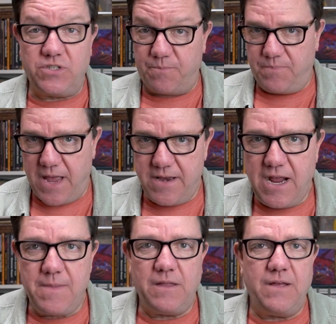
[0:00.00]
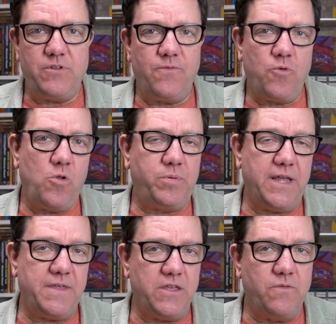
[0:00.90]
depending on the level of
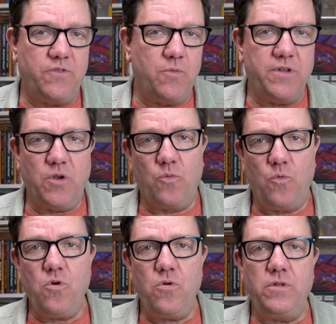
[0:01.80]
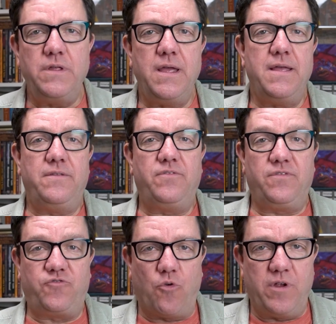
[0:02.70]
role-play that you do in your world
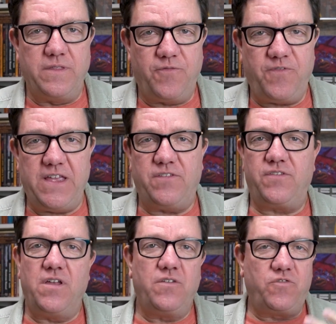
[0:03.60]
during the feast.